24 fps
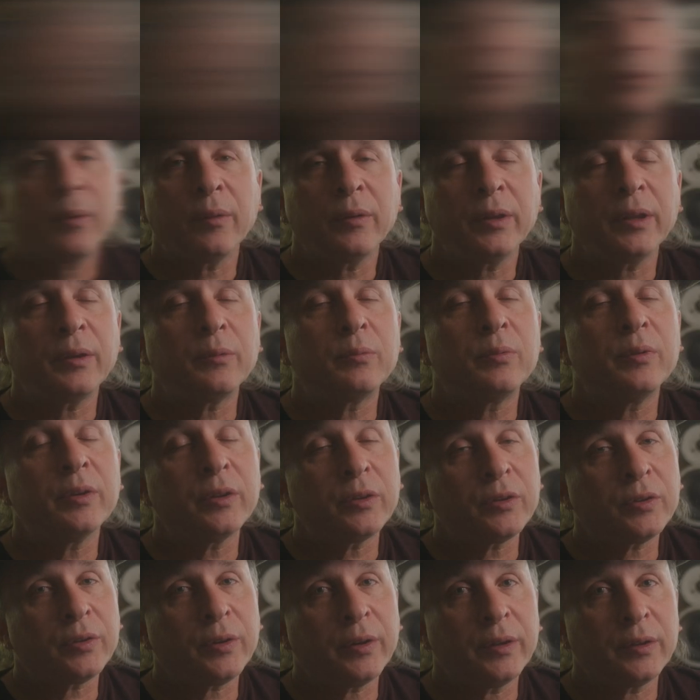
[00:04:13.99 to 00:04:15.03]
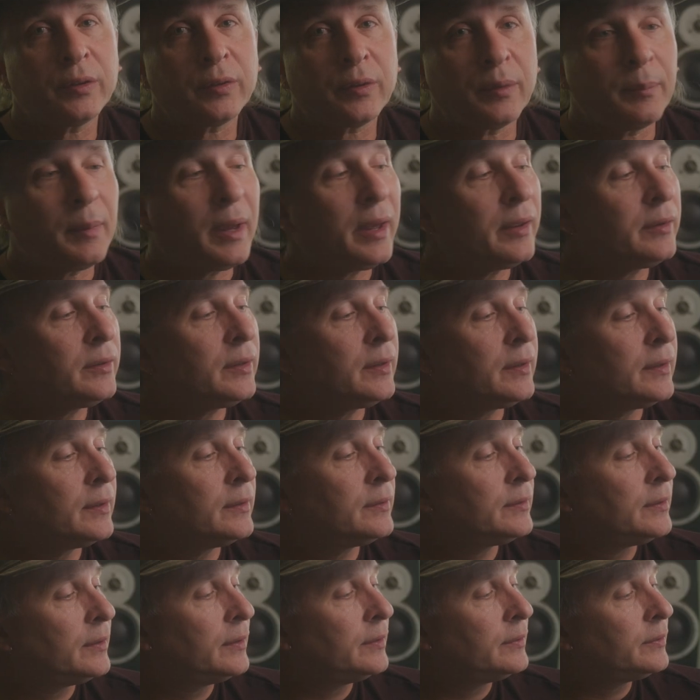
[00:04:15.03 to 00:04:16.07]
Your only real choice for mounting
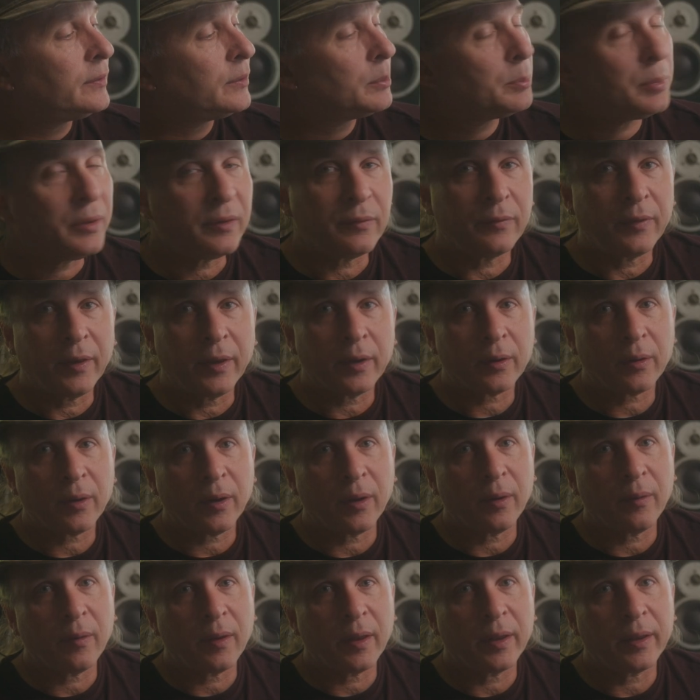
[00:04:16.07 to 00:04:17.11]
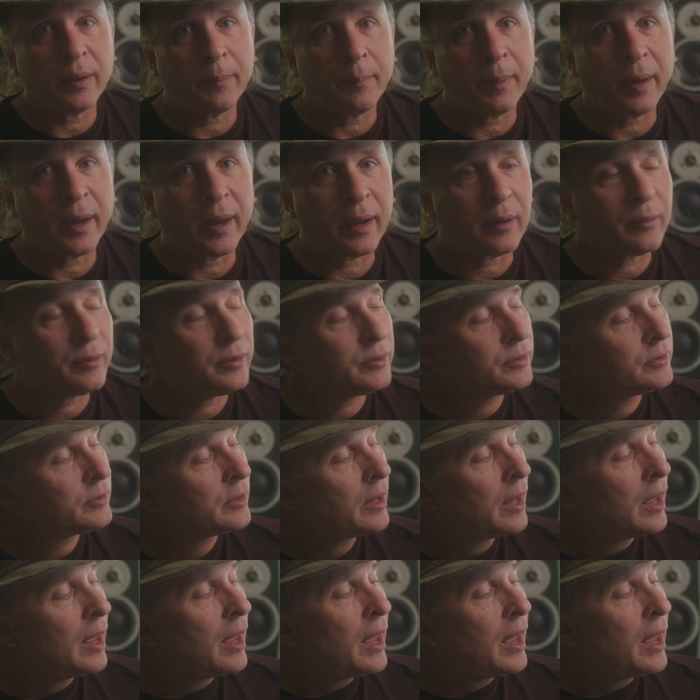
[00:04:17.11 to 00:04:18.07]
this is to put Velcro on the back, which